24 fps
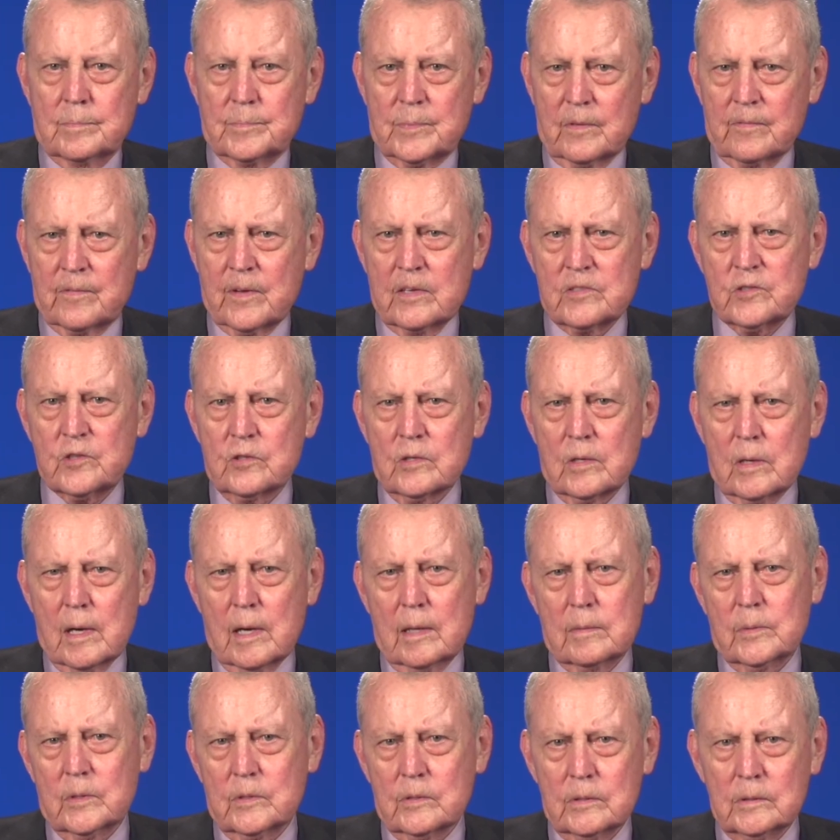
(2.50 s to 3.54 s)
Professor
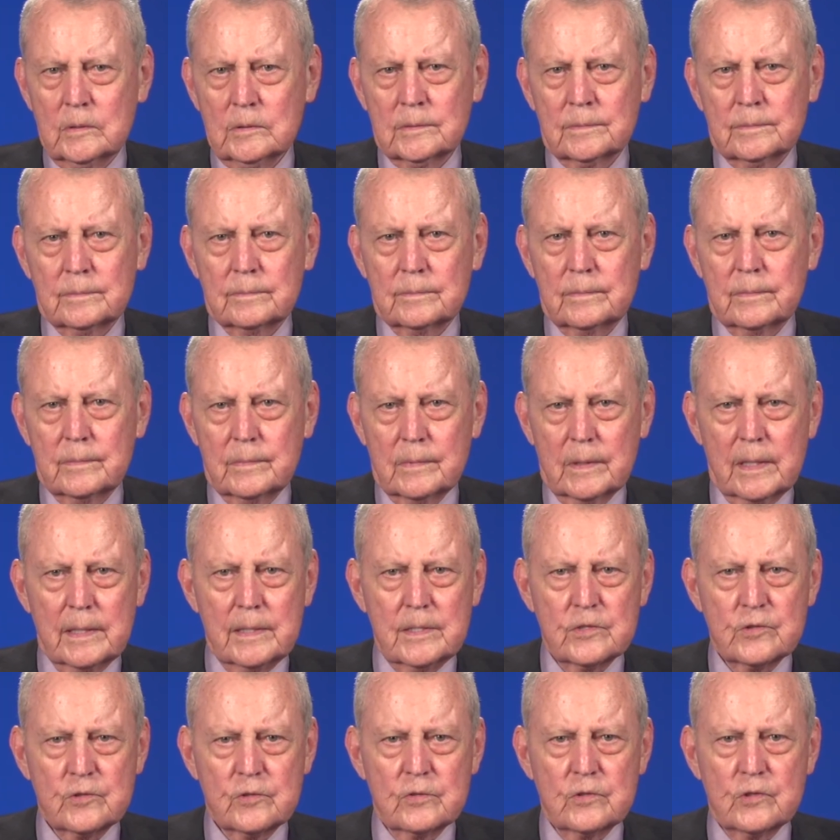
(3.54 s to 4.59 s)
Haberal,
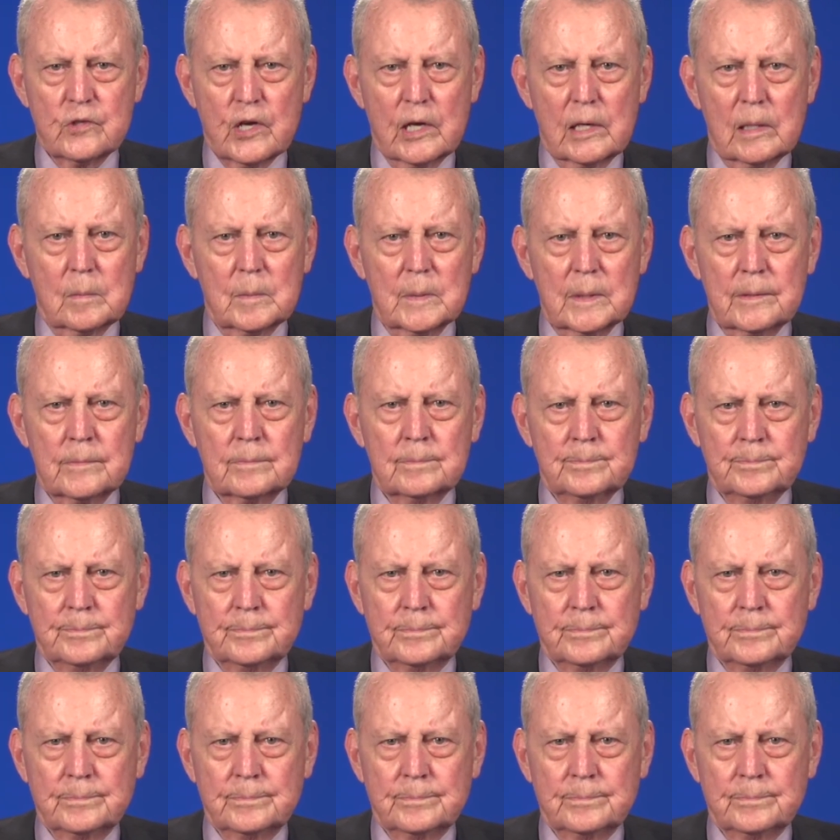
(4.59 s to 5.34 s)
ladies and gentlemen,